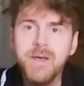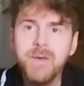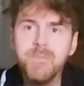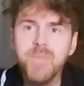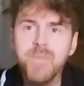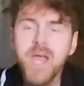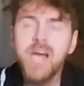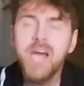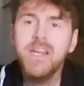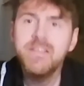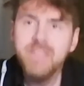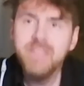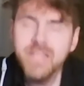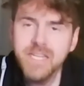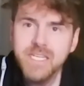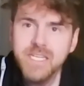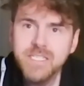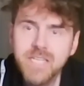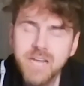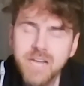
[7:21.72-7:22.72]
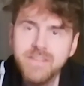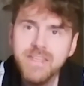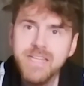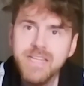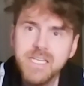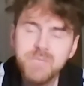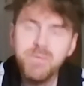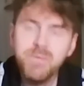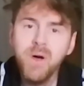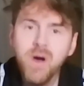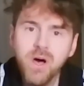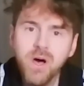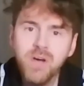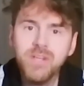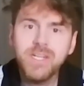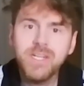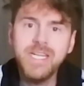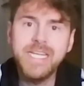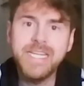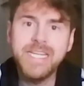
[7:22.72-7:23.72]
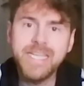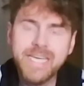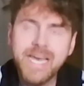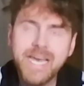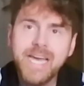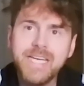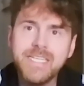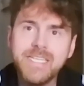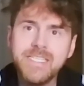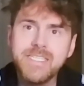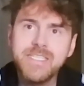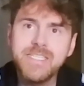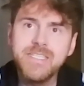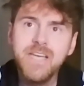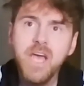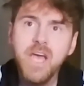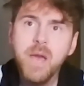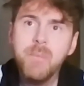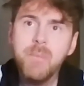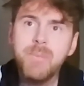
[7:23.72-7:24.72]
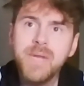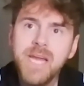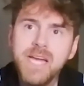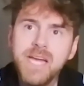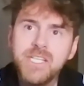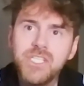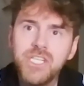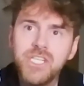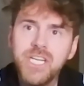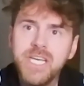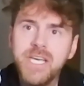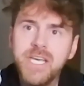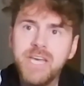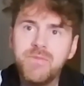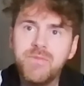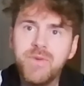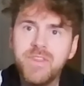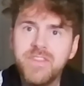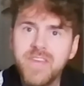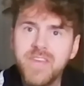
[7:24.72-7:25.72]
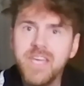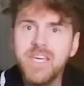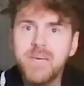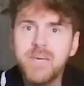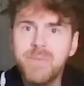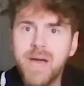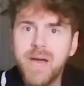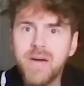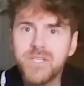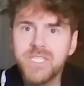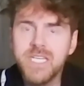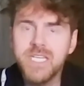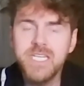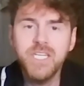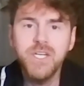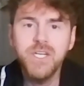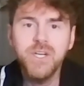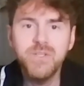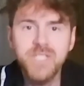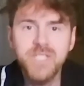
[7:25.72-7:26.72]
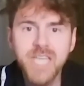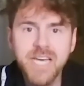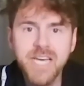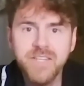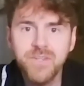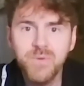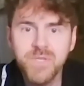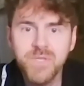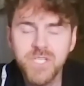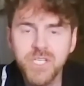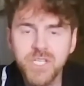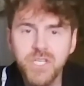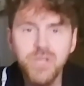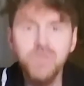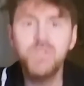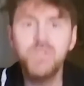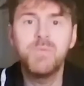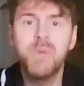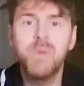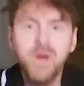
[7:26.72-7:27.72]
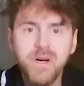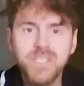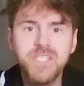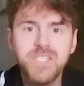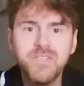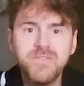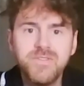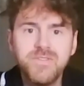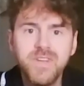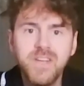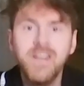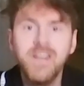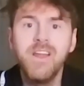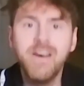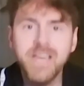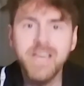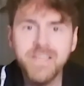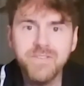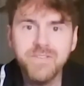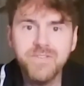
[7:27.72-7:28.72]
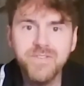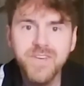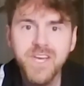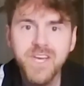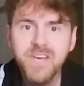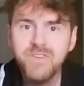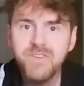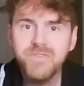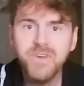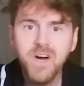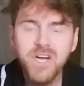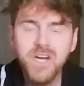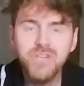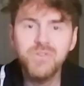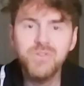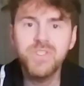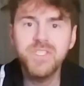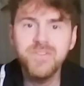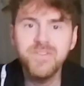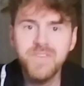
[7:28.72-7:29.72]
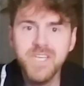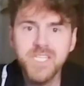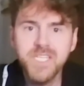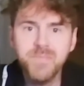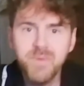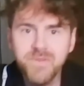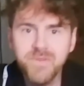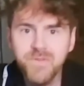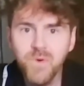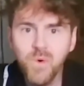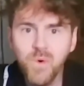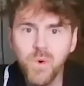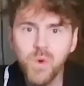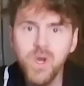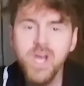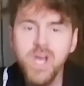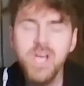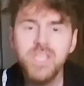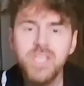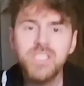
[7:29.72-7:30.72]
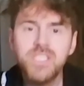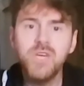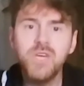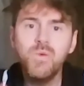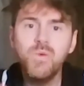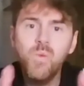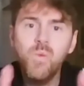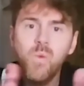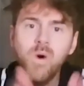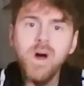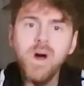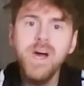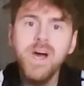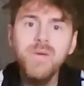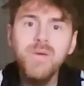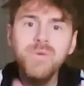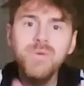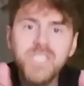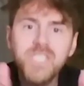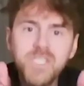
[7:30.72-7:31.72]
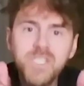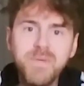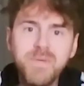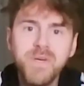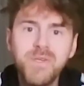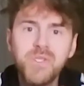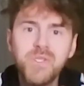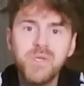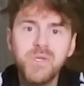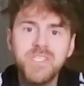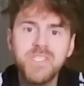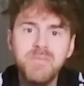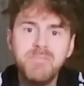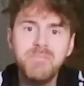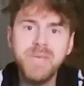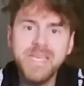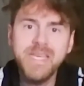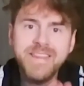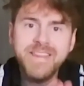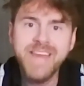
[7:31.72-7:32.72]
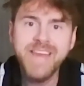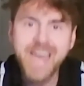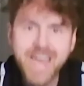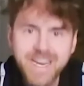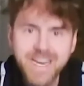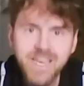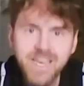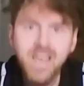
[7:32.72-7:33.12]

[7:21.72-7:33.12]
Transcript: And I think there's, I think that's partly the case. But actually, if we think about it, you know, death was a huge part of life for hundreds of years before. So why was spiritualism big then?